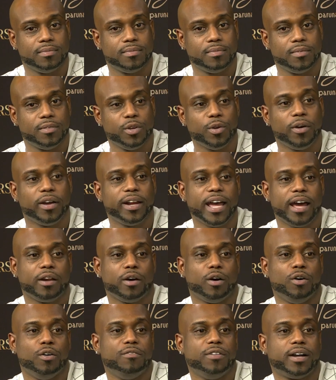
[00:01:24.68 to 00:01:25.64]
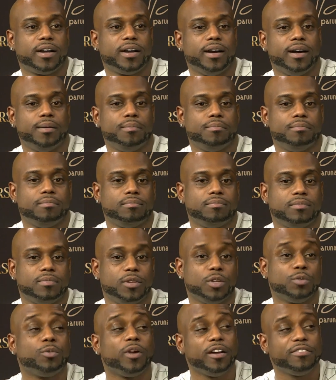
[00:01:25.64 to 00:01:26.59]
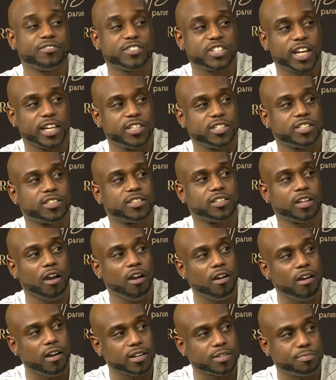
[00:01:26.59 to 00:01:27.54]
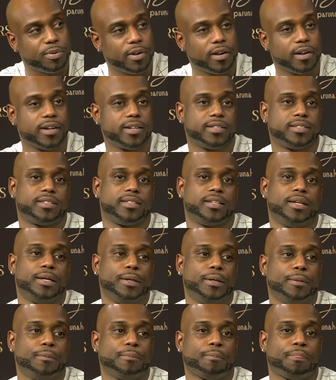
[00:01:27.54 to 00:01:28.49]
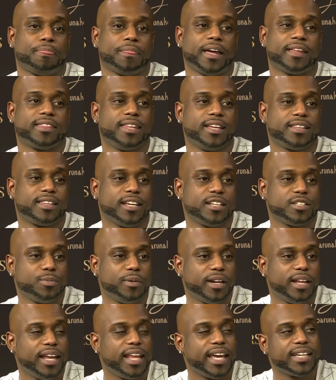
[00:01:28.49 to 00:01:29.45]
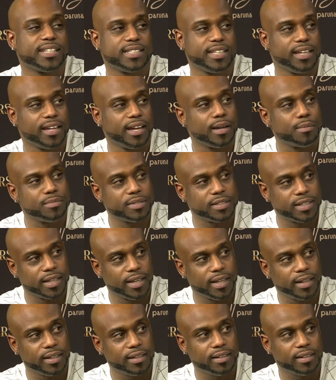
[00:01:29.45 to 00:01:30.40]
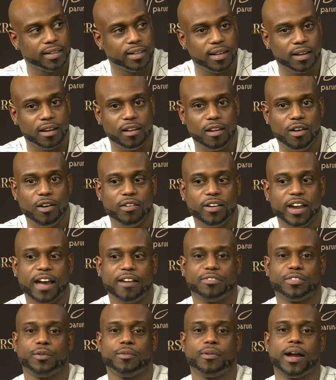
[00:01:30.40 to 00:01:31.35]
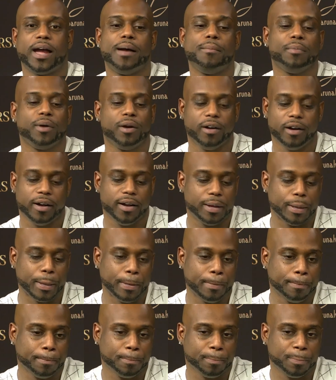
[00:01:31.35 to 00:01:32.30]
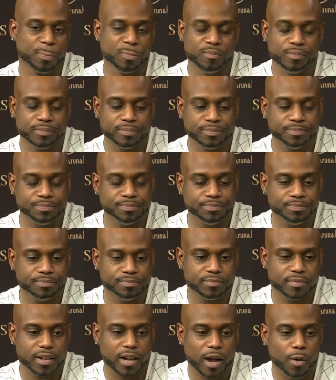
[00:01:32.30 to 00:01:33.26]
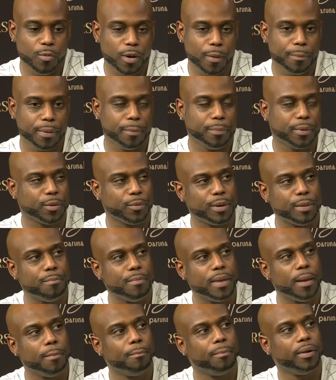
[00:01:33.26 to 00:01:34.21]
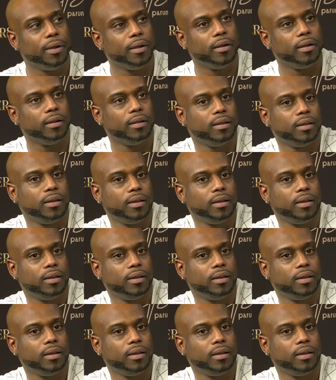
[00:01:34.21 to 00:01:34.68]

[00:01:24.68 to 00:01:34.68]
knowing how to overcome the rough changes, the hard parts, I think that's where the legacy comes in. Long after I'm gone, I want people to remember